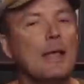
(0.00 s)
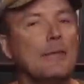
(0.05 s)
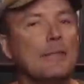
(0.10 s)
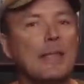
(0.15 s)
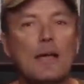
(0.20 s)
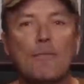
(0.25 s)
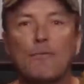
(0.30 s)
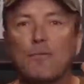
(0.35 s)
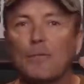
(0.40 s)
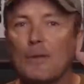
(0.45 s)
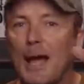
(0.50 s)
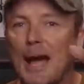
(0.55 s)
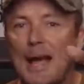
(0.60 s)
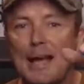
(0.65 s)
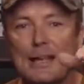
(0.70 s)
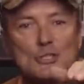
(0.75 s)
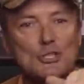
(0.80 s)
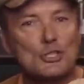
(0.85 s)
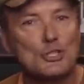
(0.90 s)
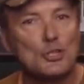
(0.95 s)
they
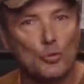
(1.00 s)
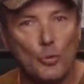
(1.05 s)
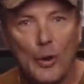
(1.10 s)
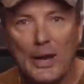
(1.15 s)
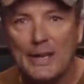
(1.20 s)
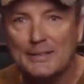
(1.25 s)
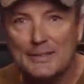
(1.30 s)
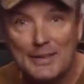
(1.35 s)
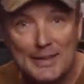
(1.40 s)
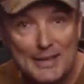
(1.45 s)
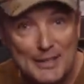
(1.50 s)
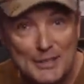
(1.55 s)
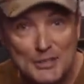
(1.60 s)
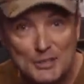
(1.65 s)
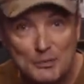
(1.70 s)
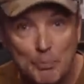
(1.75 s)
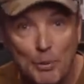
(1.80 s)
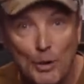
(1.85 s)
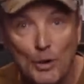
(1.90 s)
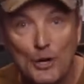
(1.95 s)
fly straight to
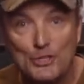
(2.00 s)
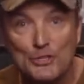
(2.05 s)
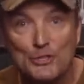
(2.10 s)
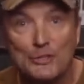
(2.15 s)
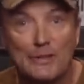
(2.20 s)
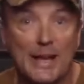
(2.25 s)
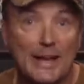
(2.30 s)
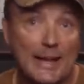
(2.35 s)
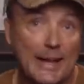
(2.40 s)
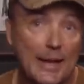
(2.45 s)
his bush, they